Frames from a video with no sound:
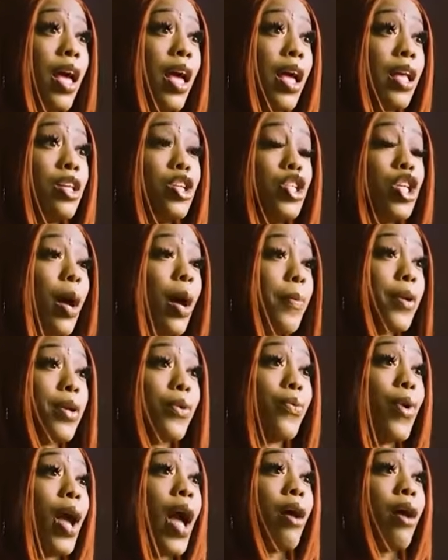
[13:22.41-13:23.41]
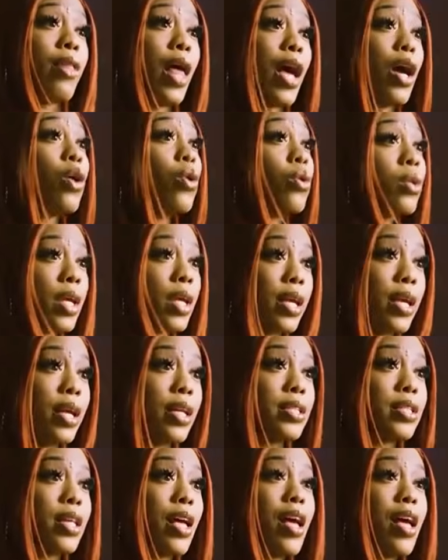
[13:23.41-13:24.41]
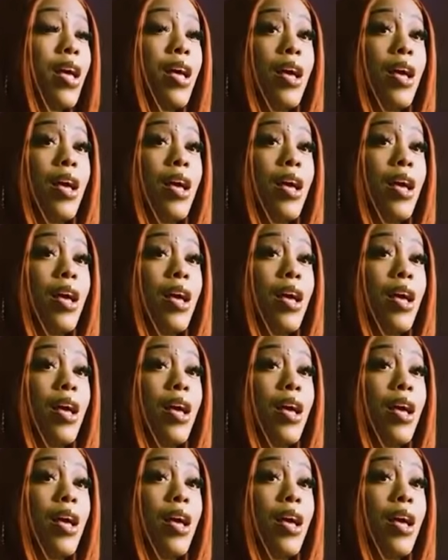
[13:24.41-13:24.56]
and jumping around like hooligans.